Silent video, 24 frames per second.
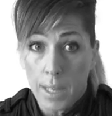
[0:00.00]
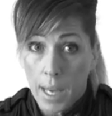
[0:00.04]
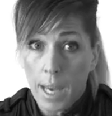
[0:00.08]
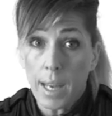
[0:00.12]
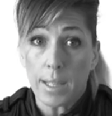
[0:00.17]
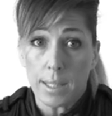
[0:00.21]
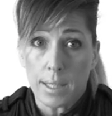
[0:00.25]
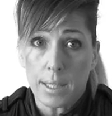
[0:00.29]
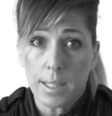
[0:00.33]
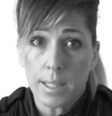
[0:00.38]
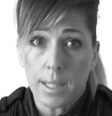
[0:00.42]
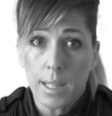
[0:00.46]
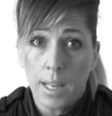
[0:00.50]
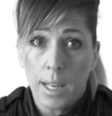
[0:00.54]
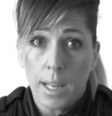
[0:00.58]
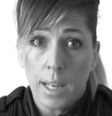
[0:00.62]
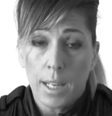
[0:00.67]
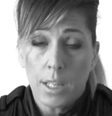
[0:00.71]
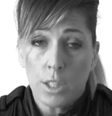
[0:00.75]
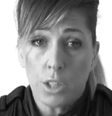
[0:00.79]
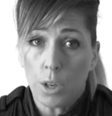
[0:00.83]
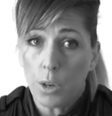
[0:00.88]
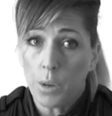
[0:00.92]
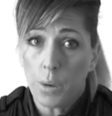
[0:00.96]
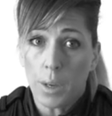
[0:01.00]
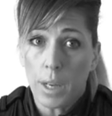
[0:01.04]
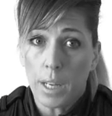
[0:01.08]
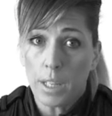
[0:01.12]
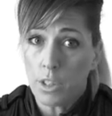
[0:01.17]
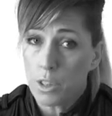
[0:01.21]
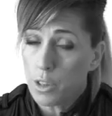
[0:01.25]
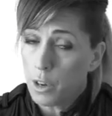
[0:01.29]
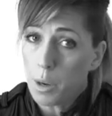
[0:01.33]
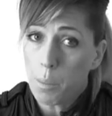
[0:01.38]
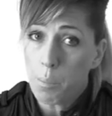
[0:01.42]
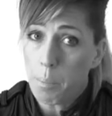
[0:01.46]
Yes. So
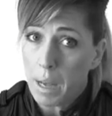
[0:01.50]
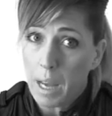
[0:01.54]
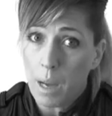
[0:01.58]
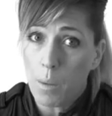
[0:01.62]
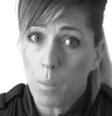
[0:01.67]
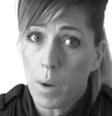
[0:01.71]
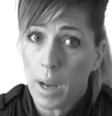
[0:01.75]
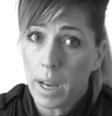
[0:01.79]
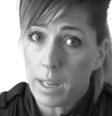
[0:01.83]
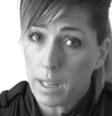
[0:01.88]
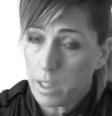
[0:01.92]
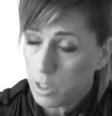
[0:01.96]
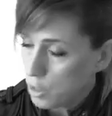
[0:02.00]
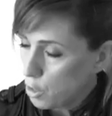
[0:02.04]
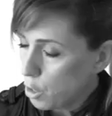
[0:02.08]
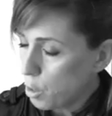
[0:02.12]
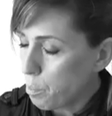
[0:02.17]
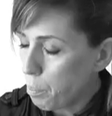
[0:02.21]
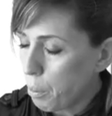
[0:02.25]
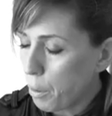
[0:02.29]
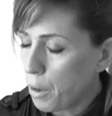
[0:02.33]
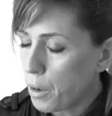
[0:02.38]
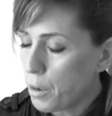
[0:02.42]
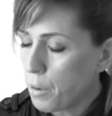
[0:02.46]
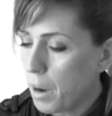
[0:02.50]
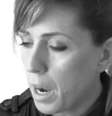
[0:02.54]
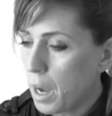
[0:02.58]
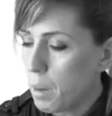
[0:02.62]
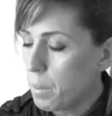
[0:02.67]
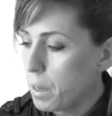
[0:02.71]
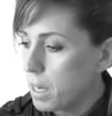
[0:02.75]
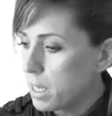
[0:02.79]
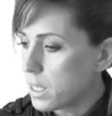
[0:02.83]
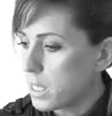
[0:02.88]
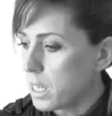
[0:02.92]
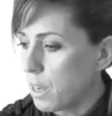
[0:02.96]
it's not a bandwagon, it's not a
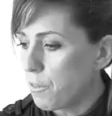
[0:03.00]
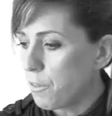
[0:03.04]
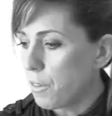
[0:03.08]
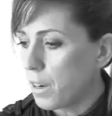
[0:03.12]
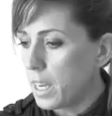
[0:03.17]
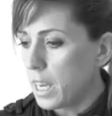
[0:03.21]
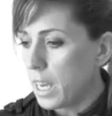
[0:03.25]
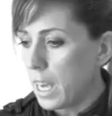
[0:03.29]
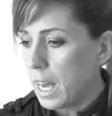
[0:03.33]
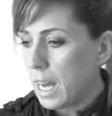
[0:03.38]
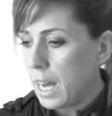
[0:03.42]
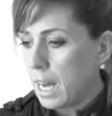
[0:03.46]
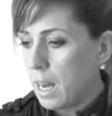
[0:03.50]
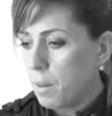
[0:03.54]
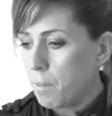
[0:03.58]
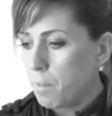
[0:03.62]
program, and it's definitely